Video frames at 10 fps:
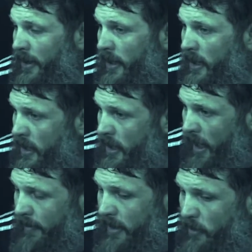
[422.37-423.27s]
Like,
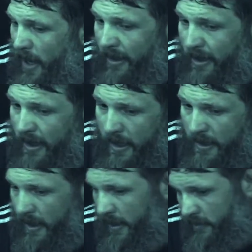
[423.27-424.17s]
I mean, the way I look at
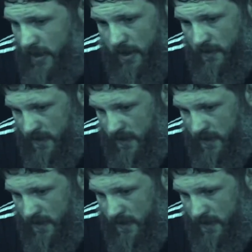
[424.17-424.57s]
it, like with the